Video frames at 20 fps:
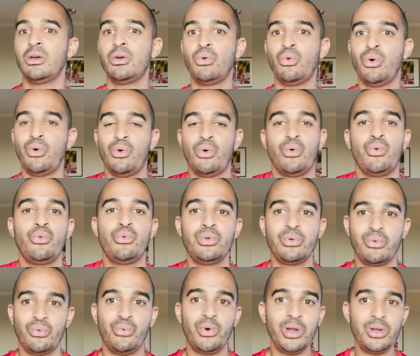
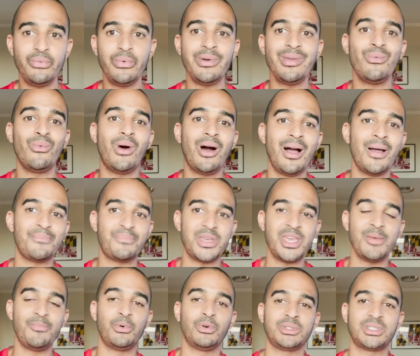Wouldn't we want
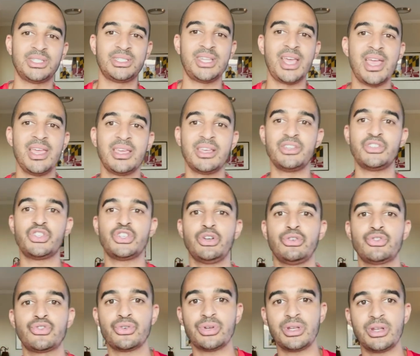people to take in
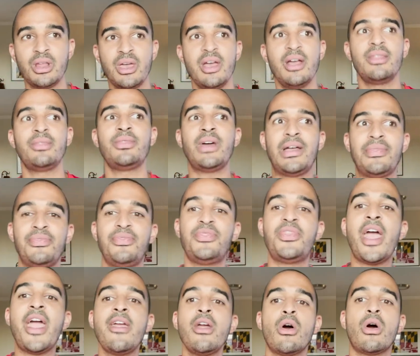children that
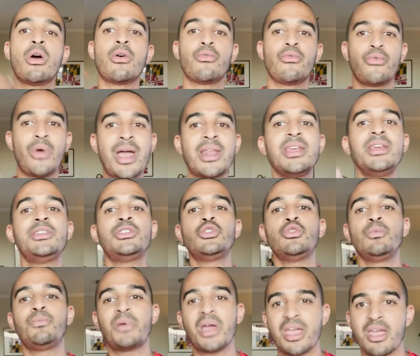they are ready
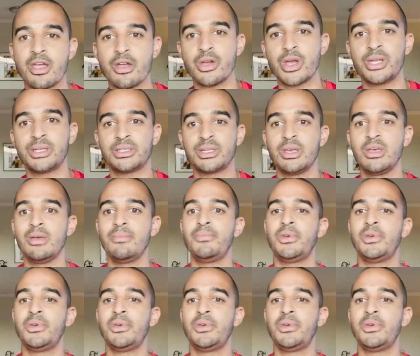to parent,